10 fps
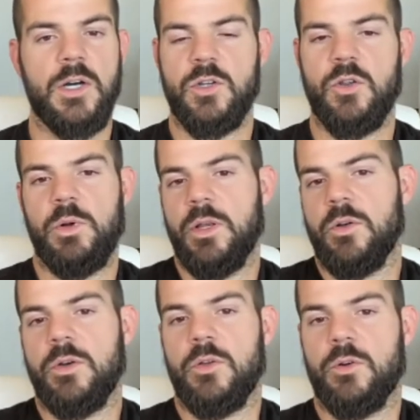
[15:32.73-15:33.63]
So the really
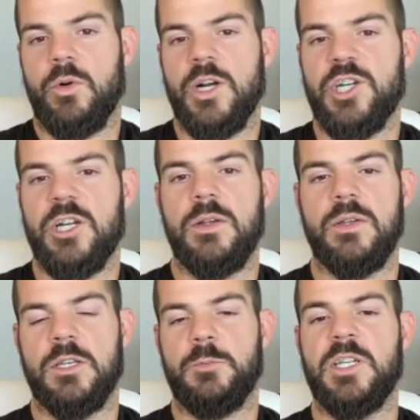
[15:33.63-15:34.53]
only other question
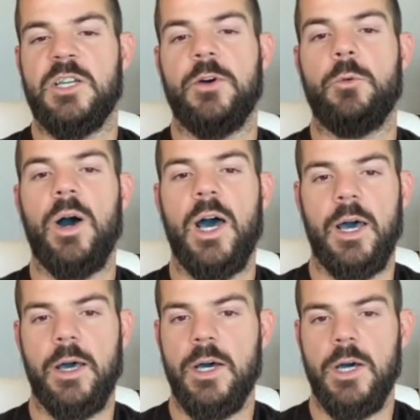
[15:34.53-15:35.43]
is the specific way,
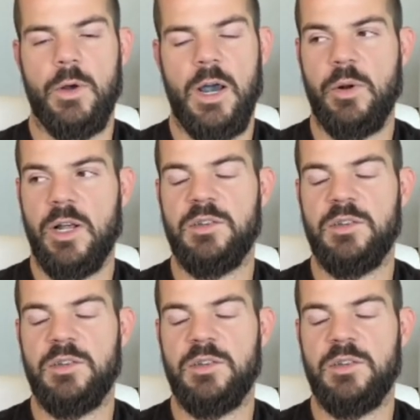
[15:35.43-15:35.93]
right? When mm-hmm.